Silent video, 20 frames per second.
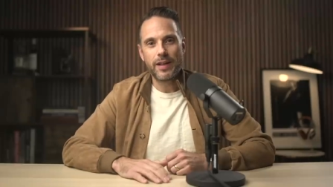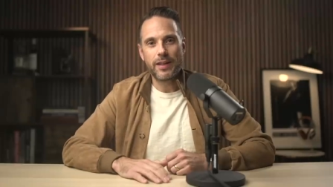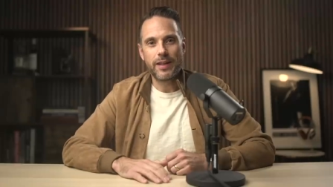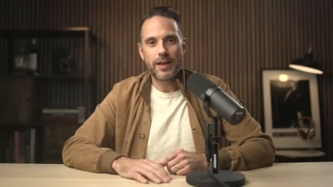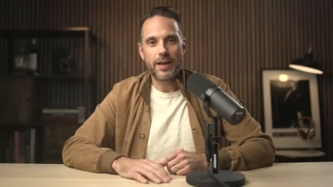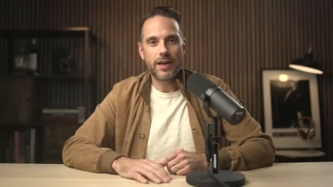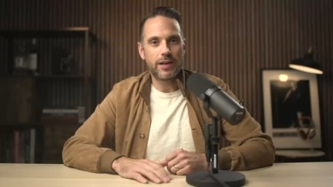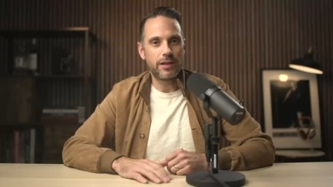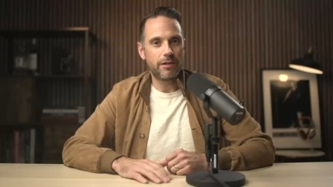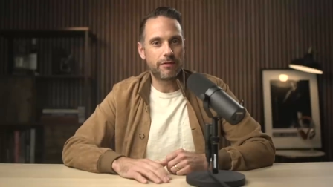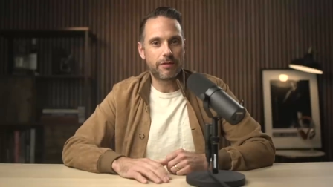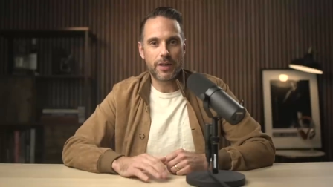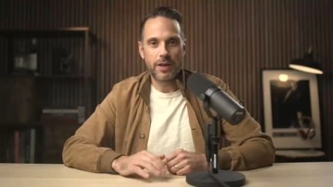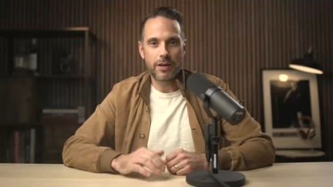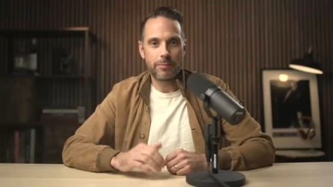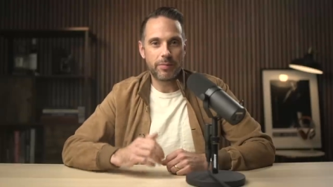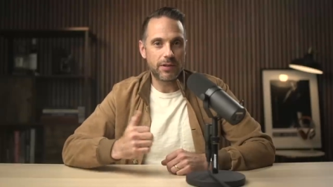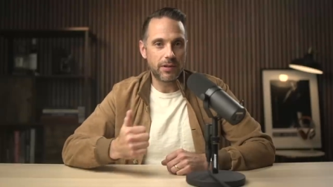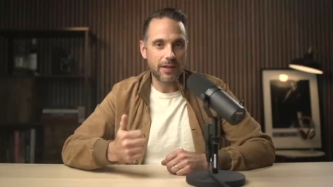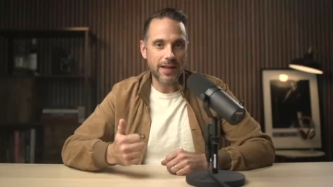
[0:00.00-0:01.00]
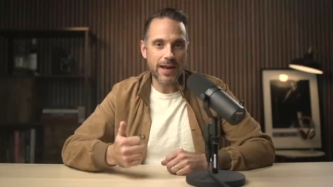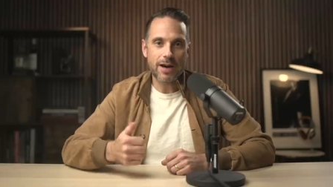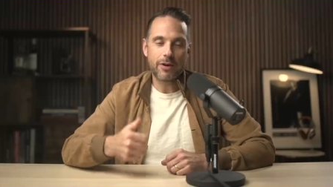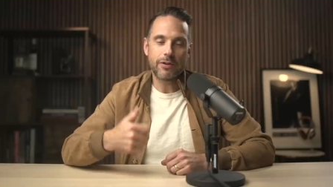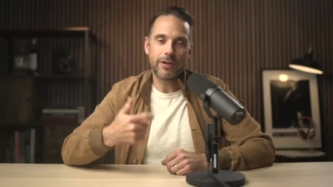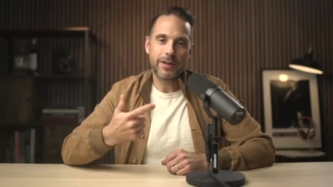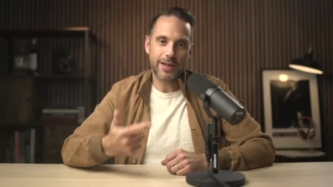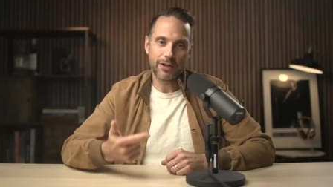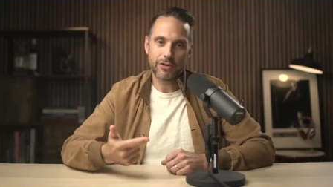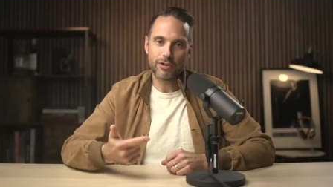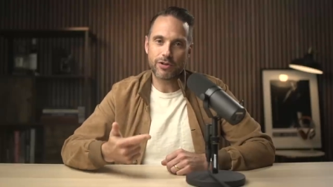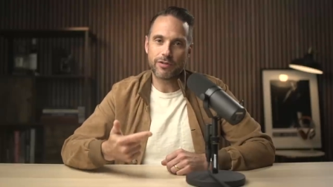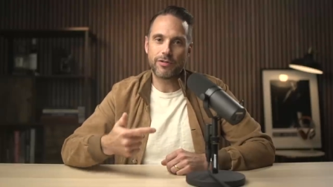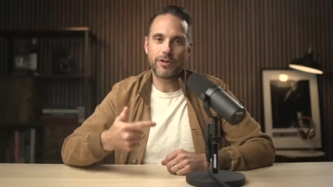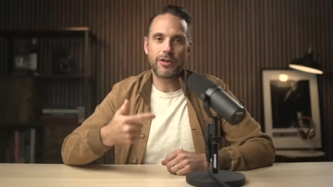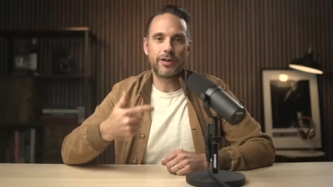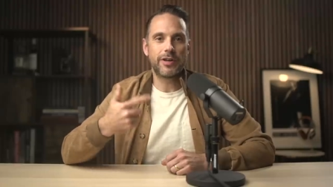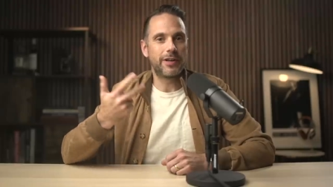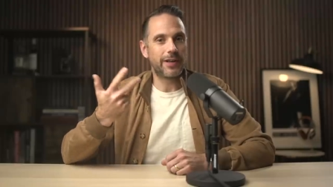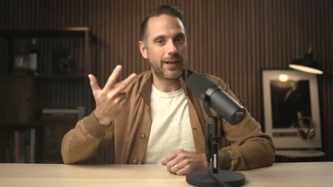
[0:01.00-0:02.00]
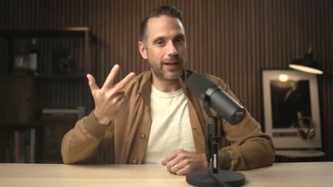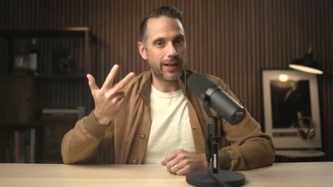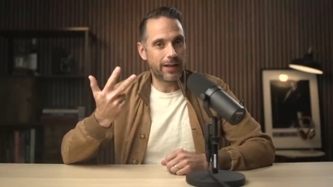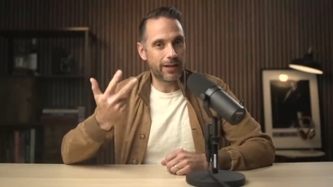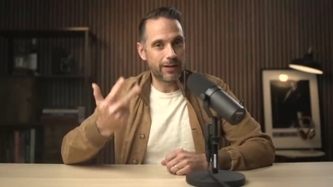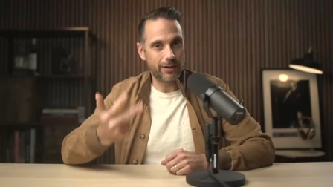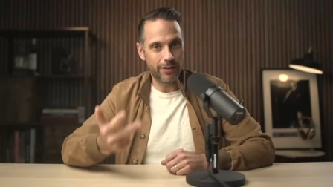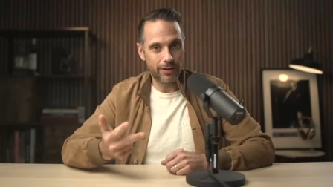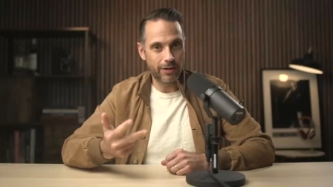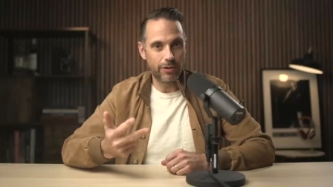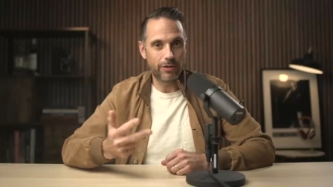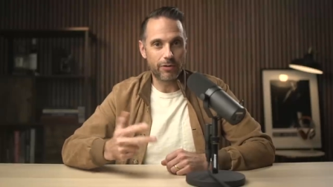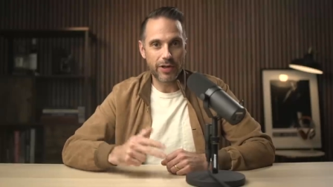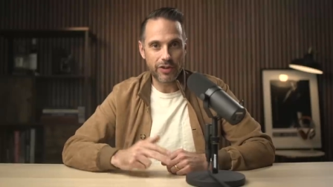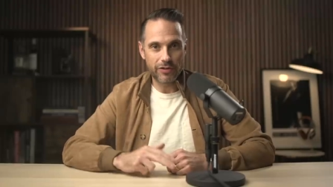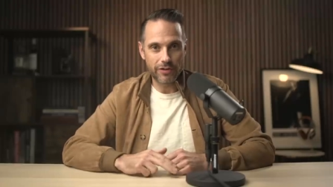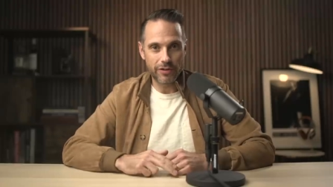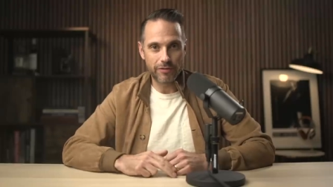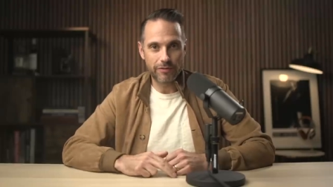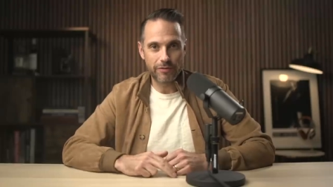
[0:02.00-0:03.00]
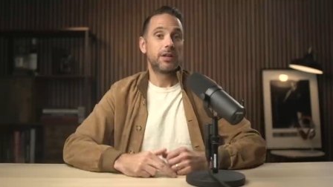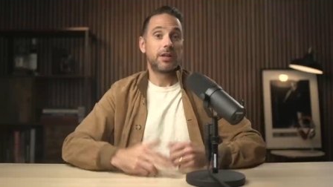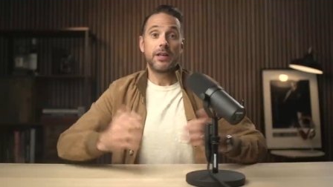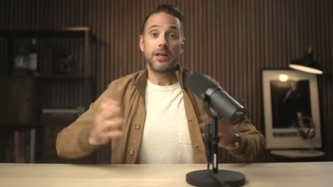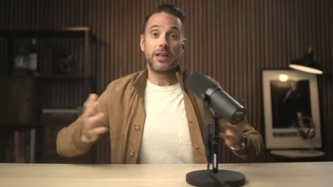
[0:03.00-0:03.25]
that you've got to be loud, extroverted, and aggressive.